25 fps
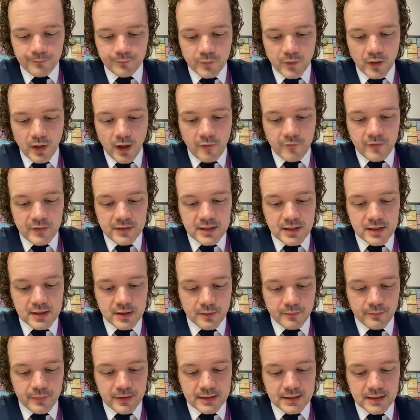Obviously,
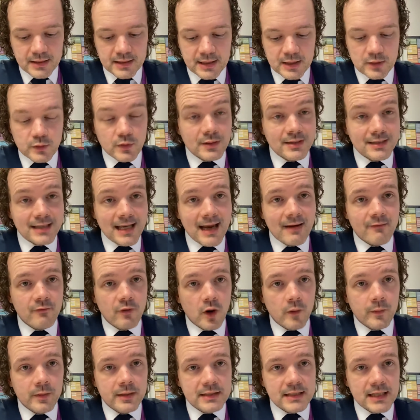some businesses will take
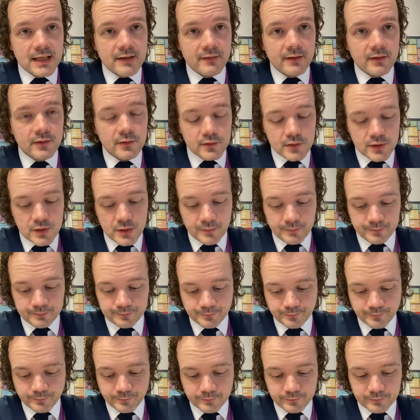raw materials,
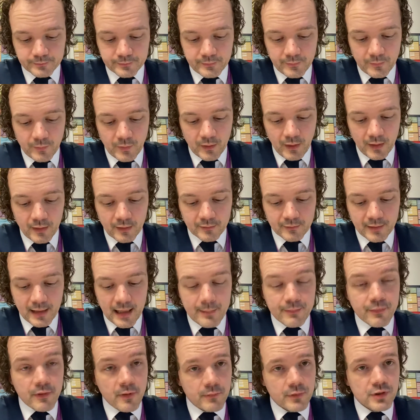
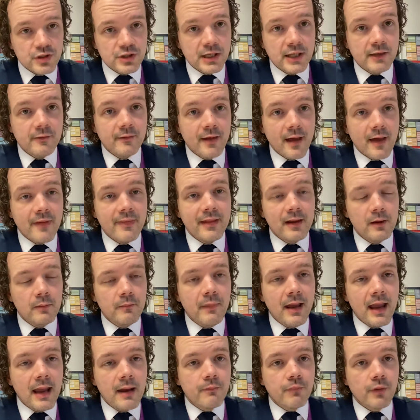labour and machinery, and they'll
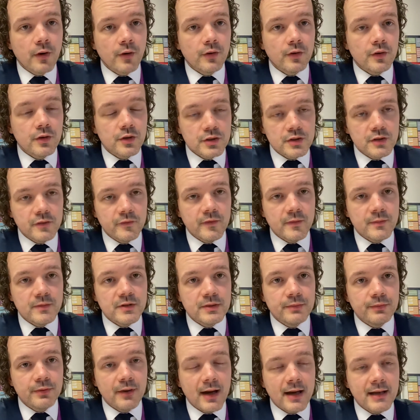make products from
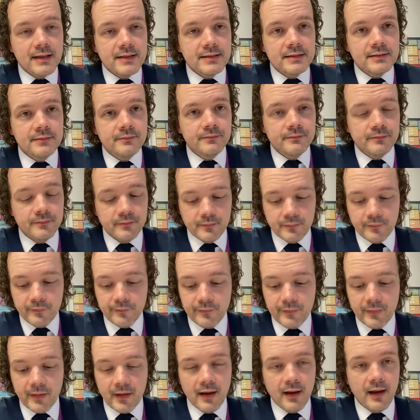supplies
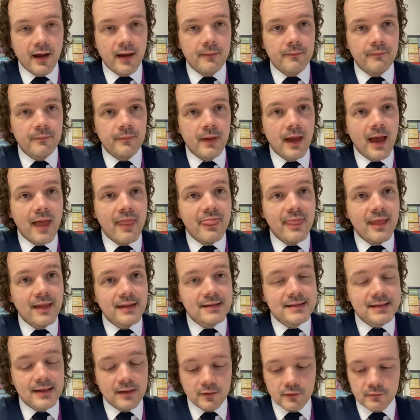and then
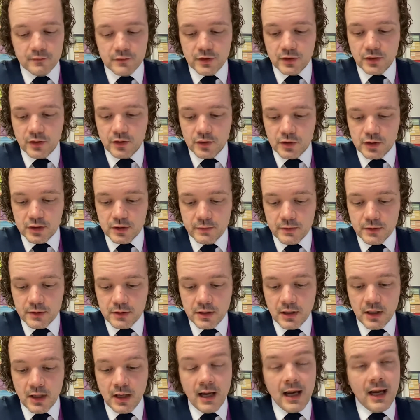sell them to the customers.
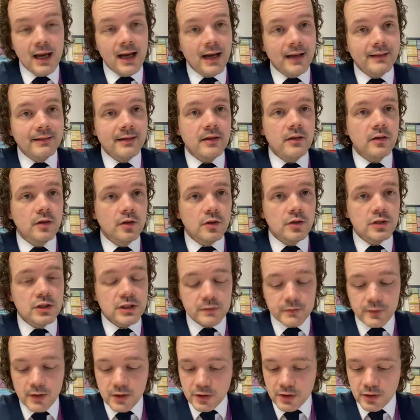And then the
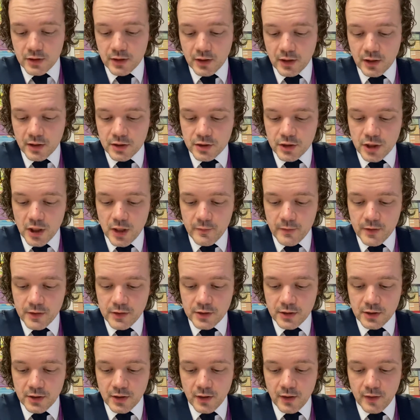customers and the consumers,
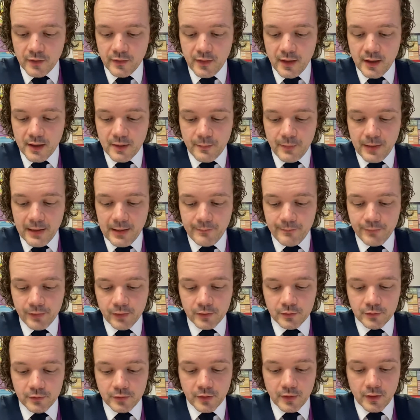you know, they're the
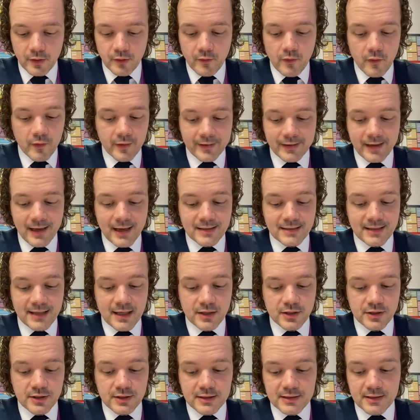people or
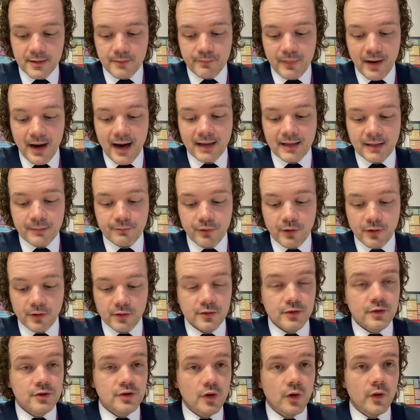organisations that buy the
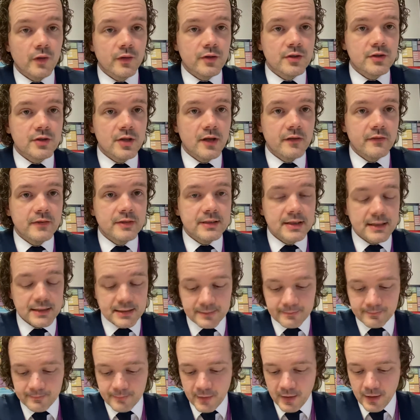products or the
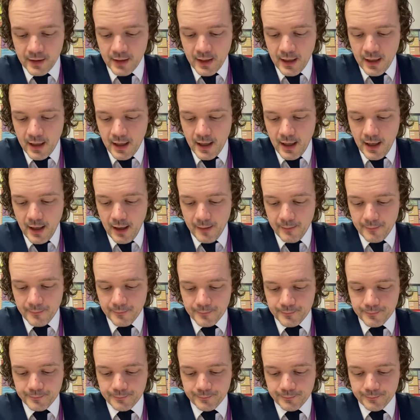services. And